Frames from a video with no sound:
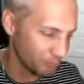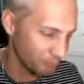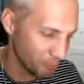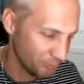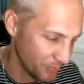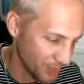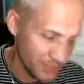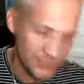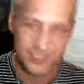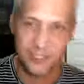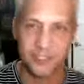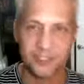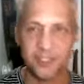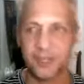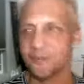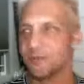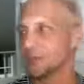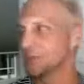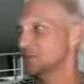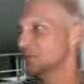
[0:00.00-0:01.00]
business
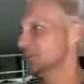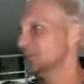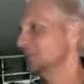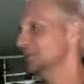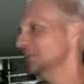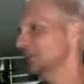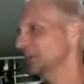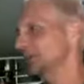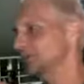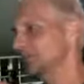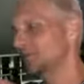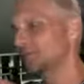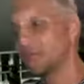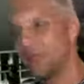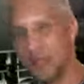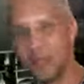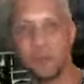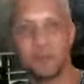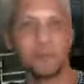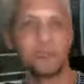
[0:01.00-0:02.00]
stuff I'm doing and
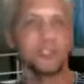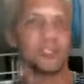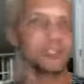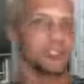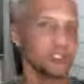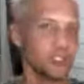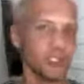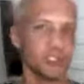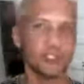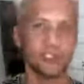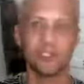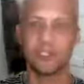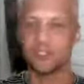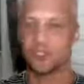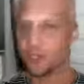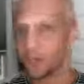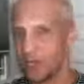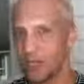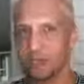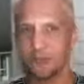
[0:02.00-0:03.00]
family and juggling and
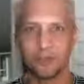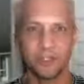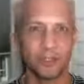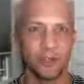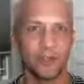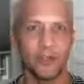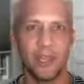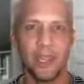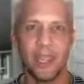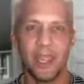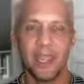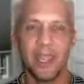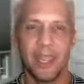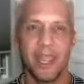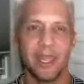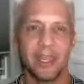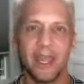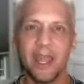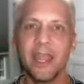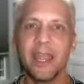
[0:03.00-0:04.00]
traveling,
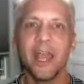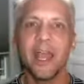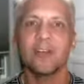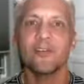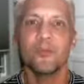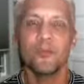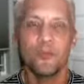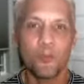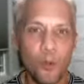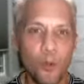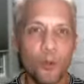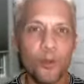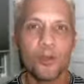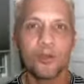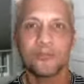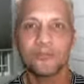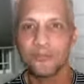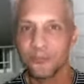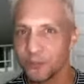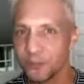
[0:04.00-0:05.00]
and I have more
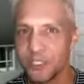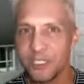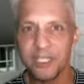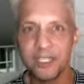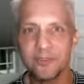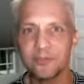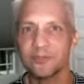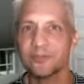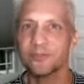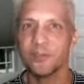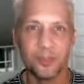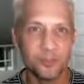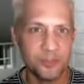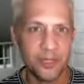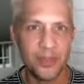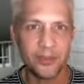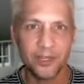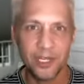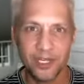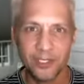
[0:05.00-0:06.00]
freaking flipped
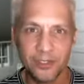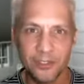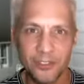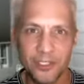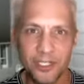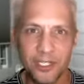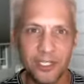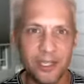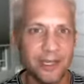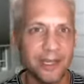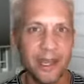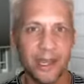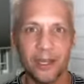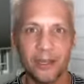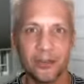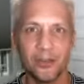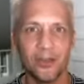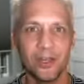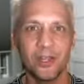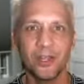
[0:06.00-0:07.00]
out energy
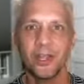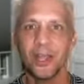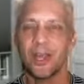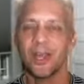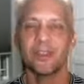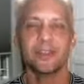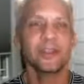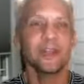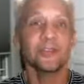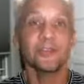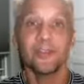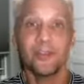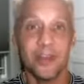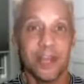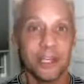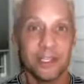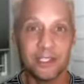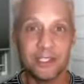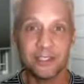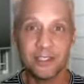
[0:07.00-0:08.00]
now than I've ever
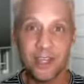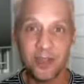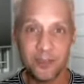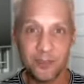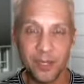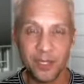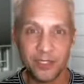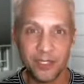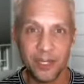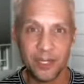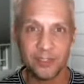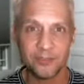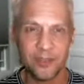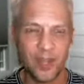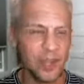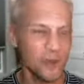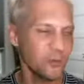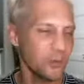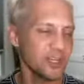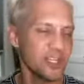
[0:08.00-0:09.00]
had any time in my life.
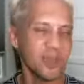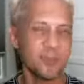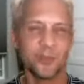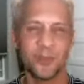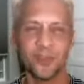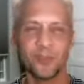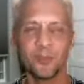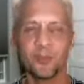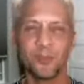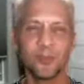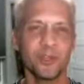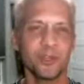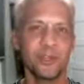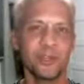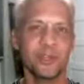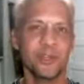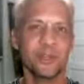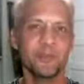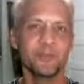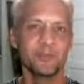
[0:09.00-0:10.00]
I wake up in the
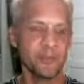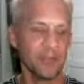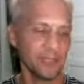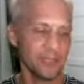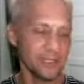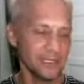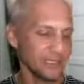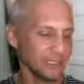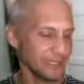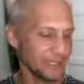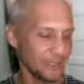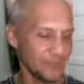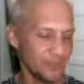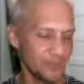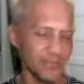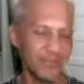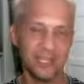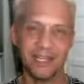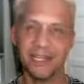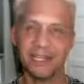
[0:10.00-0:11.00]
morning
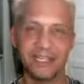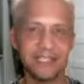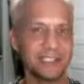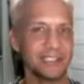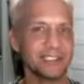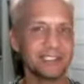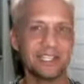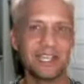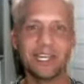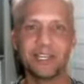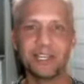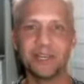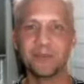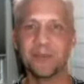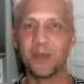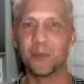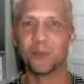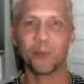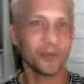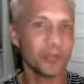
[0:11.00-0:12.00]
and I get
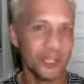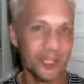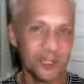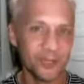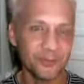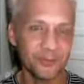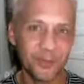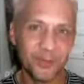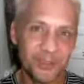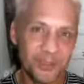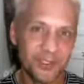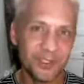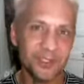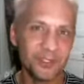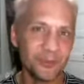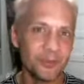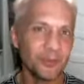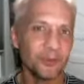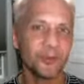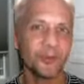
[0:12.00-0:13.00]
my workout in first thing in
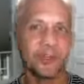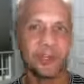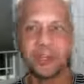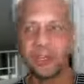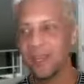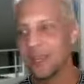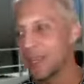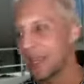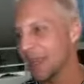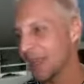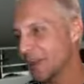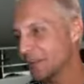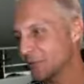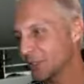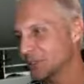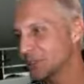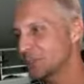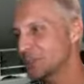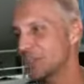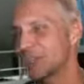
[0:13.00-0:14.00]
the morning, have my
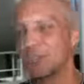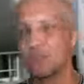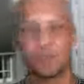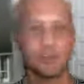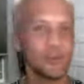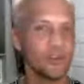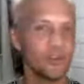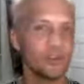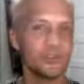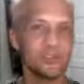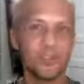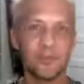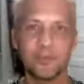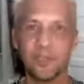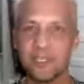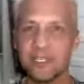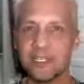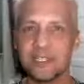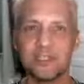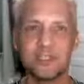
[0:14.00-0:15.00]
shake, do all the stuff I
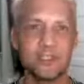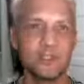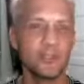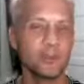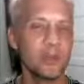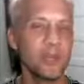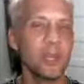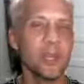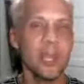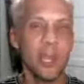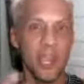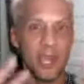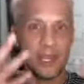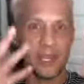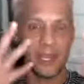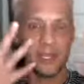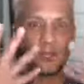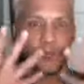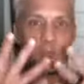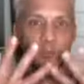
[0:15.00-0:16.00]
need to do,
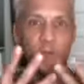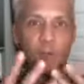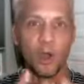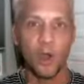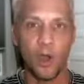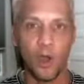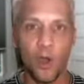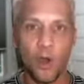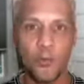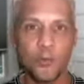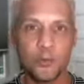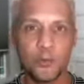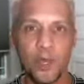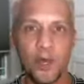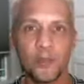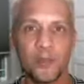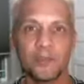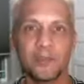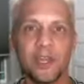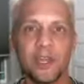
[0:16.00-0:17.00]
and all
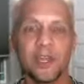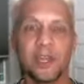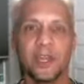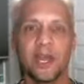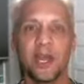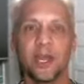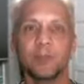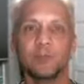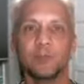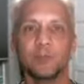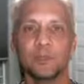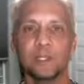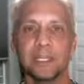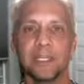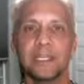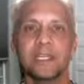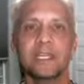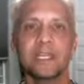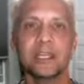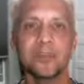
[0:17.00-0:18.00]
throughout the day, I'm
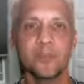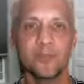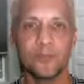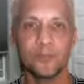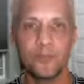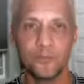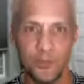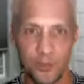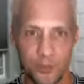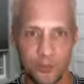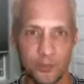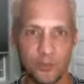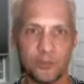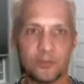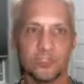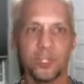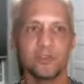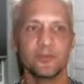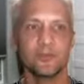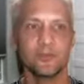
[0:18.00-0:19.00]
eating foods
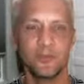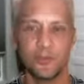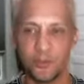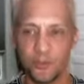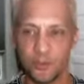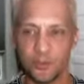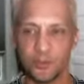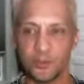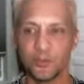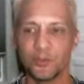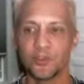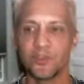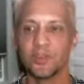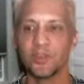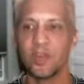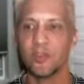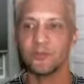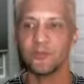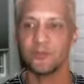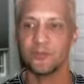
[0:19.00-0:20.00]
and fuels
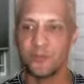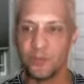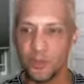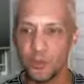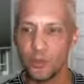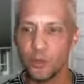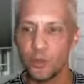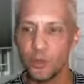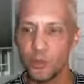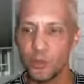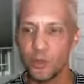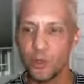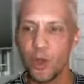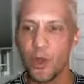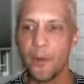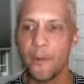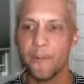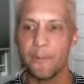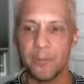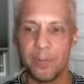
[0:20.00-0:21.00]
that fuel
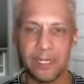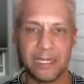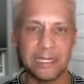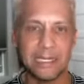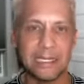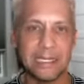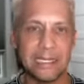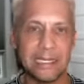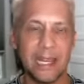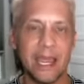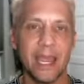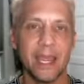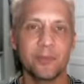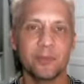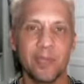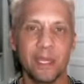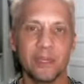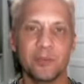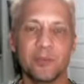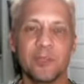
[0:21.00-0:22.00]
me and
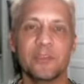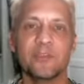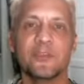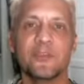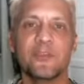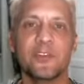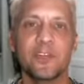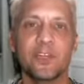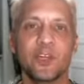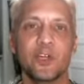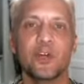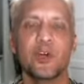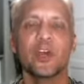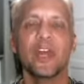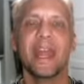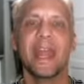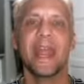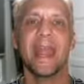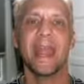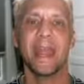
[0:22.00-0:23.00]
make me feel
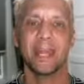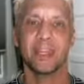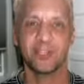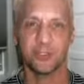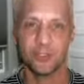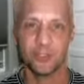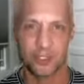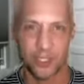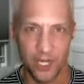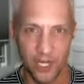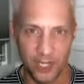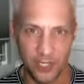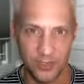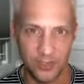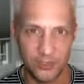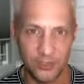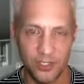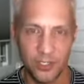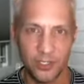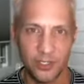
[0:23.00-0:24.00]

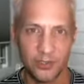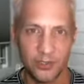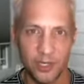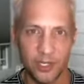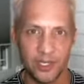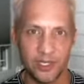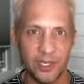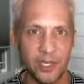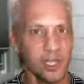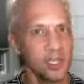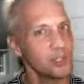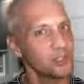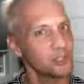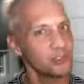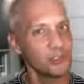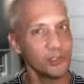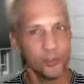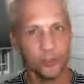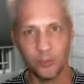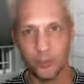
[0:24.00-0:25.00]
energized, right?
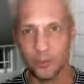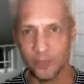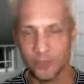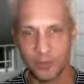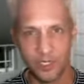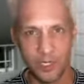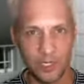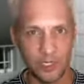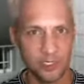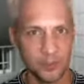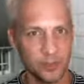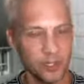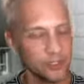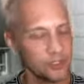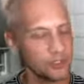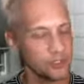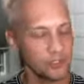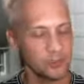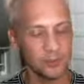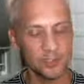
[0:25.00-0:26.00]
You all know what I'm talking about.
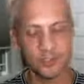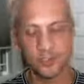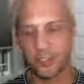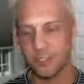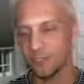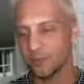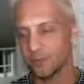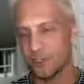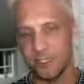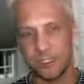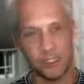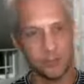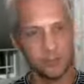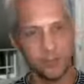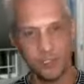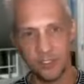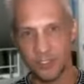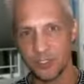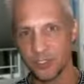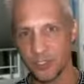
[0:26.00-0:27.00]
You know what it's like when you eat a
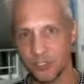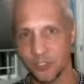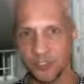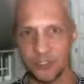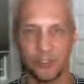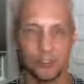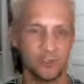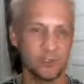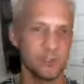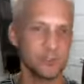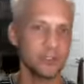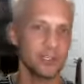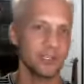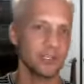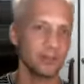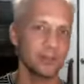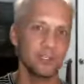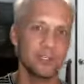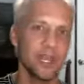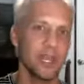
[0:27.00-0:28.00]
bunch of sugar. You know what it's like
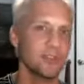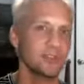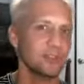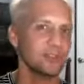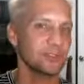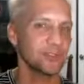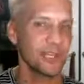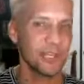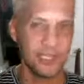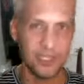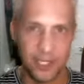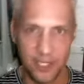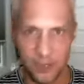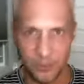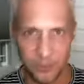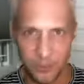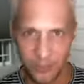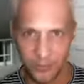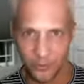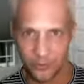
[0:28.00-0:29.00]
when you have these late night
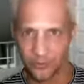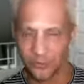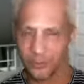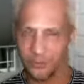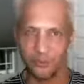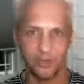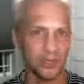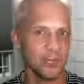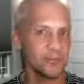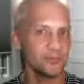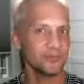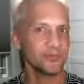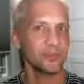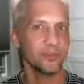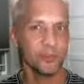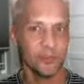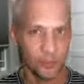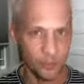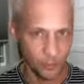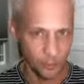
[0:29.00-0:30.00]
meals. You know how you feel
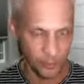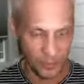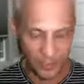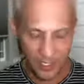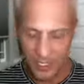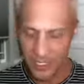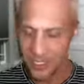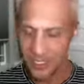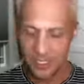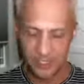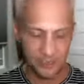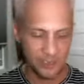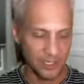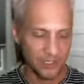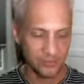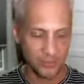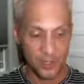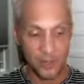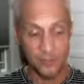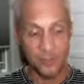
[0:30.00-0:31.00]
in the morning. You
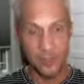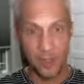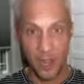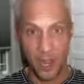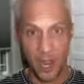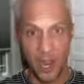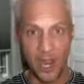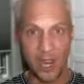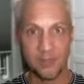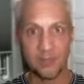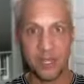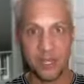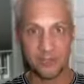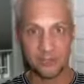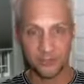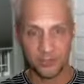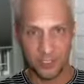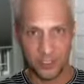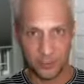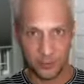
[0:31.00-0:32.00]
guys, I'm
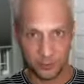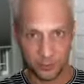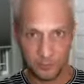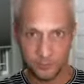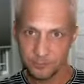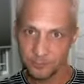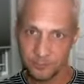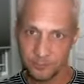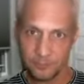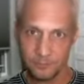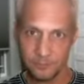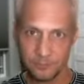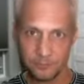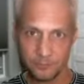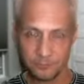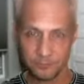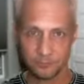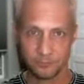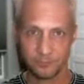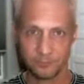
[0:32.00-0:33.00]
asking you
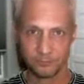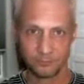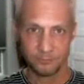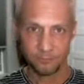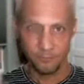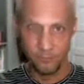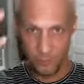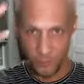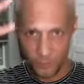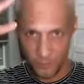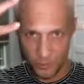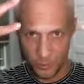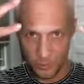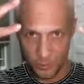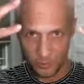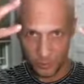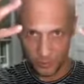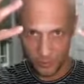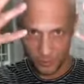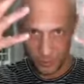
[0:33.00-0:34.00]

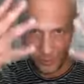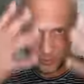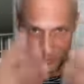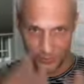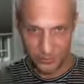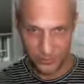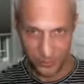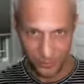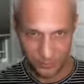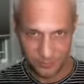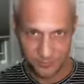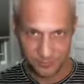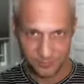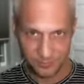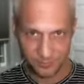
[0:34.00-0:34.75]
to love yourself